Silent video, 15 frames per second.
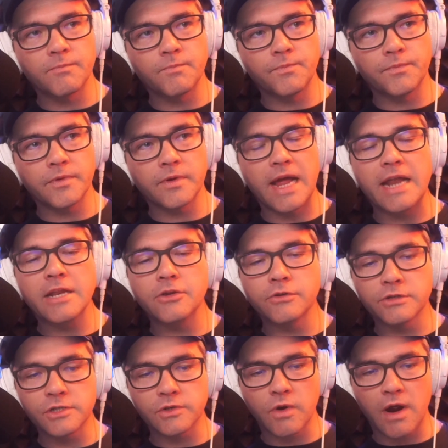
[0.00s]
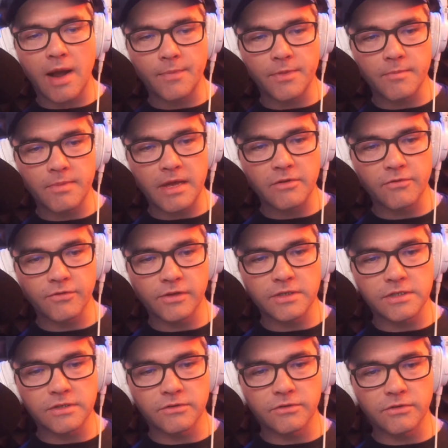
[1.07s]
how do you describe the
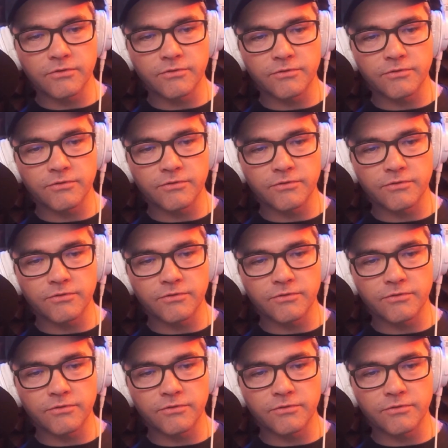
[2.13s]
benefits of